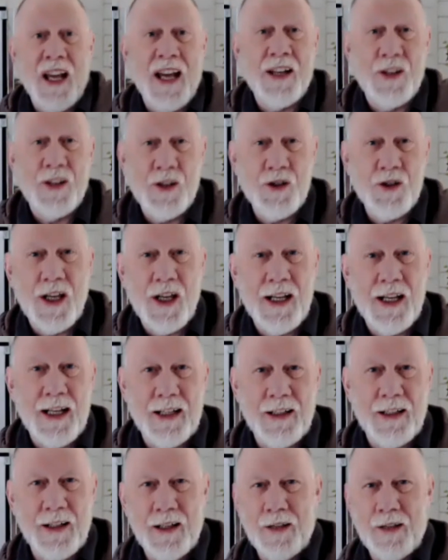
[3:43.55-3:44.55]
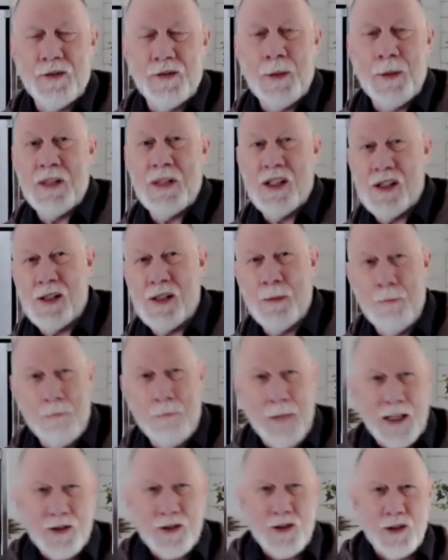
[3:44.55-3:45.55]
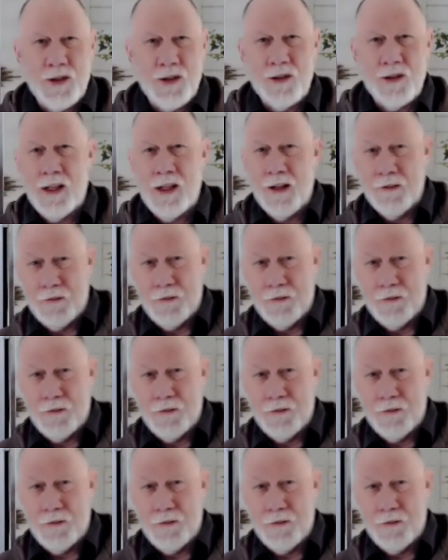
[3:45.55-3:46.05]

energetic from this mental,